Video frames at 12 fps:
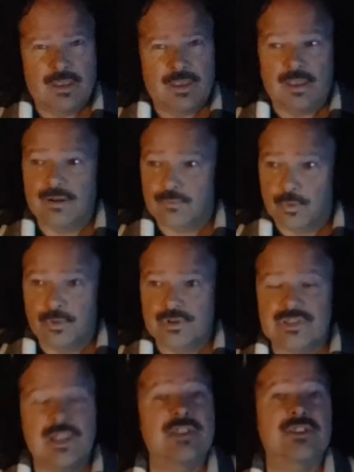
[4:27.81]
And of course,
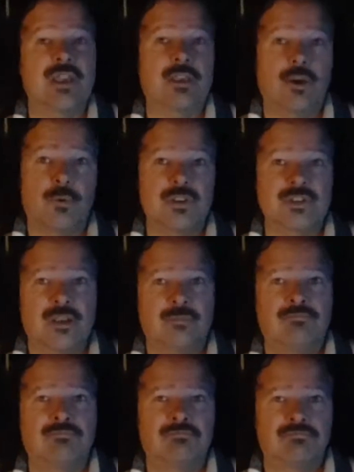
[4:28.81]

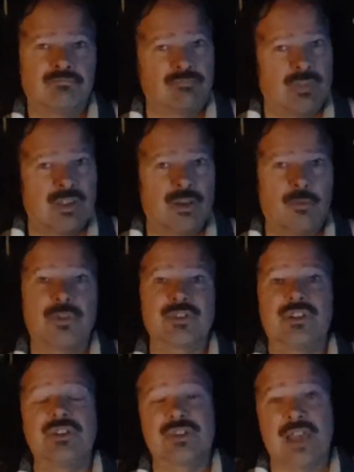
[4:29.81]
Lysenkoism was a
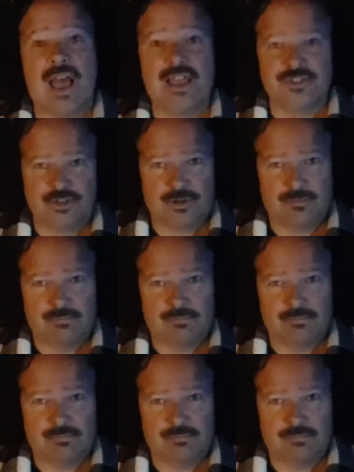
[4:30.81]
disaster.